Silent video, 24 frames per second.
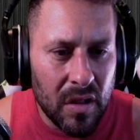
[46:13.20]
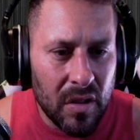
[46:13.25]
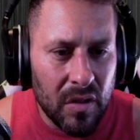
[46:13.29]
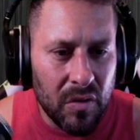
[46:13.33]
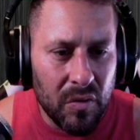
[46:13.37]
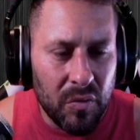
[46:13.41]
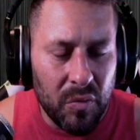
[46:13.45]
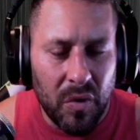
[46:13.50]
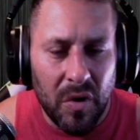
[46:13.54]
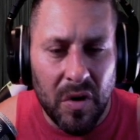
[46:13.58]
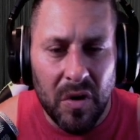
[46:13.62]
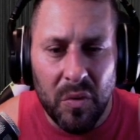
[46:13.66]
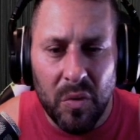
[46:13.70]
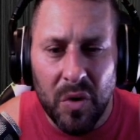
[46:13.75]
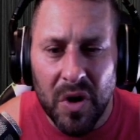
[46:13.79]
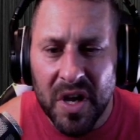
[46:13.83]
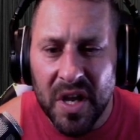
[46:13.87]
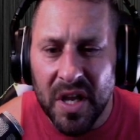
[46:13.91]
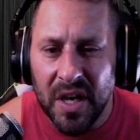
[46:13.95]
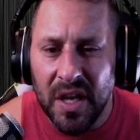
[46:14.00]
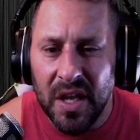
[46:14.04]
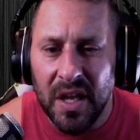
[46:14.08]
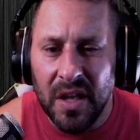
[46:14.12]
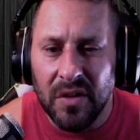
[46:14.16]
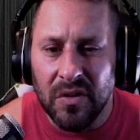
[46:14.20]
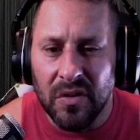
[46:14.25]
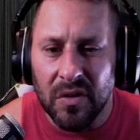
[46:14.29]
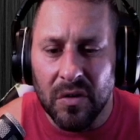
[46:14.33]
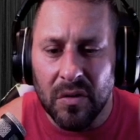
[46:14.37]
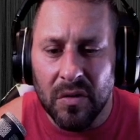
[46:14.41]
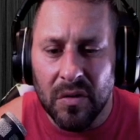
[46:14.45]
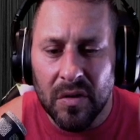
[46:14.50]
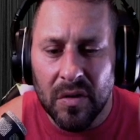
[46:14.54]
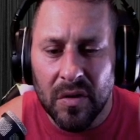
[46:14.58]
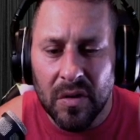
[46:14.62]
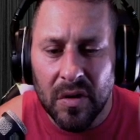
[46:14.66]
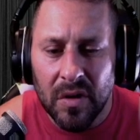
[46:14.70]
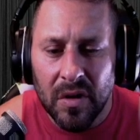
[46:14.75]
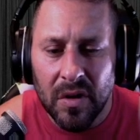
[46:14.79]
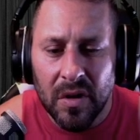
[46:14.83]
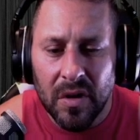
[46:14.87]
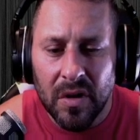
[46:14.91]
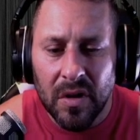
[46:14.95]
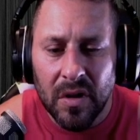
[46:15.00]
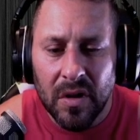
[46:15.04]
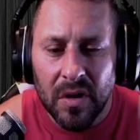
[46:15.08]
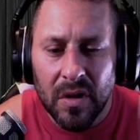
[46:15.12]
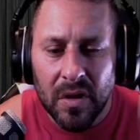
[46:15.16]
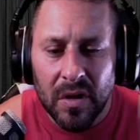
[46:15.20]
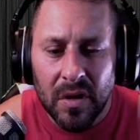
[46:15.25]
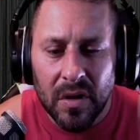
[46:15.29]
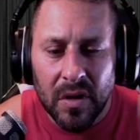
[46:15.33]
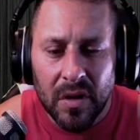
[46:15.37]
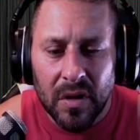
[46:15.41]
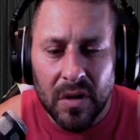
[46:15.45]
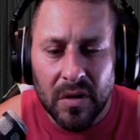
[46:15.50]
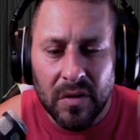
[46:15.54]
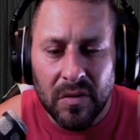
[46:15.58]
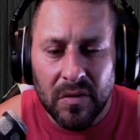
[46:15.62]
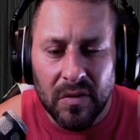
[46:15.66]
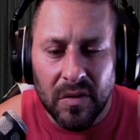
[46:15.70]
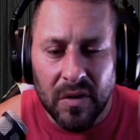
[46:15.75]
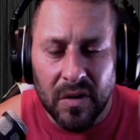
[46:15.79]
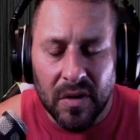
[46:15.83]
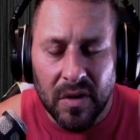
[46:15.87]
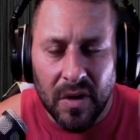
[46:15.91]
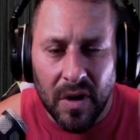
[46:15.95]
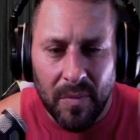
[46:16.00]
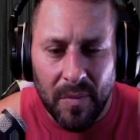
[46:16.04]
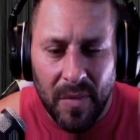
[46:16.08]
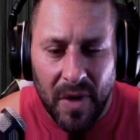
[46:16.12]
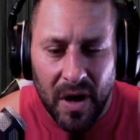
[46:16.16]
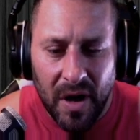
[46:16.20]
What can he do to come on?